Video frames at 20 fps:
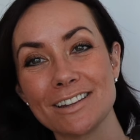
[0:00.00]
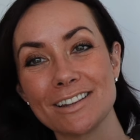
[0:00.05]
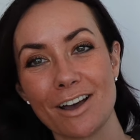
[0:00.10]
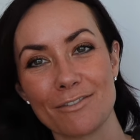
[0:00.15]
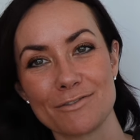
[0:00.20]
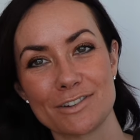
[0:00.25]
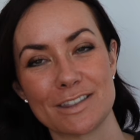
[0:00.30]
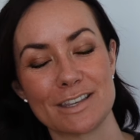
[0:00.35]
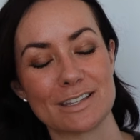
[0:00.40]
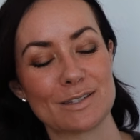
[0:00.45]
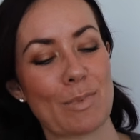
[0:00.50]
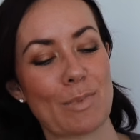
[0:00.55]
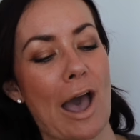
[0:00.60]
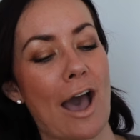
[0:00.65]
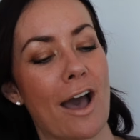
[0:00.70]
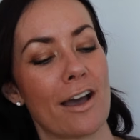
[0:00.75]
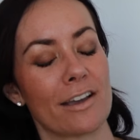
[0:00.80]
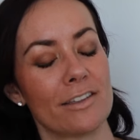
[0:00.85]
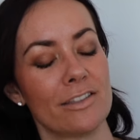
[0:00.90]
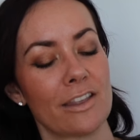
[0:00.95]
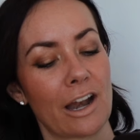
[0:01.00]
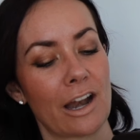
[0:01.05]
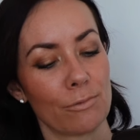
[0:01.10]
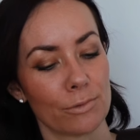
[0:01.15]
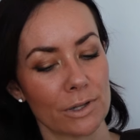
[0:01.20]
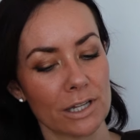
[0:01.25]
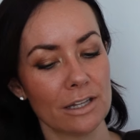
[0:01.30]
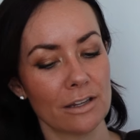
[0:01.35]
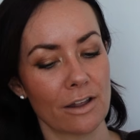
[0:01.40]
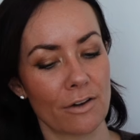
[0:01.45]
loved this bag and that I
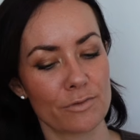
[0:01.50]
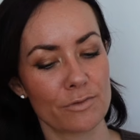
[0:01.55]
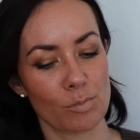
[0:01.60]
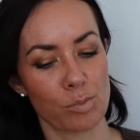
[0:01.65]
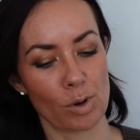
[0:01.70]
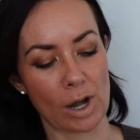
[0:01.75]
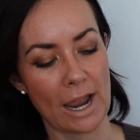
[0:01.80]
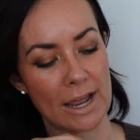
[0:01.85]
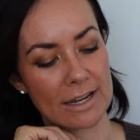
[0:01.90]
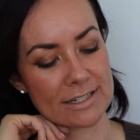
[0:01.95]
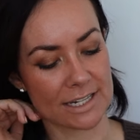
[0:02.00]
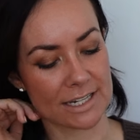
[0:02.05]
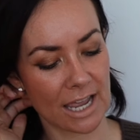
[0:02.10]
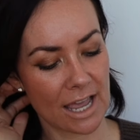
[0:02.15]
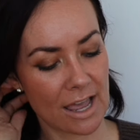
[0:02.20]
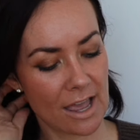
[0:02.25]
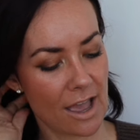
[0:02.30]
really loved the brand.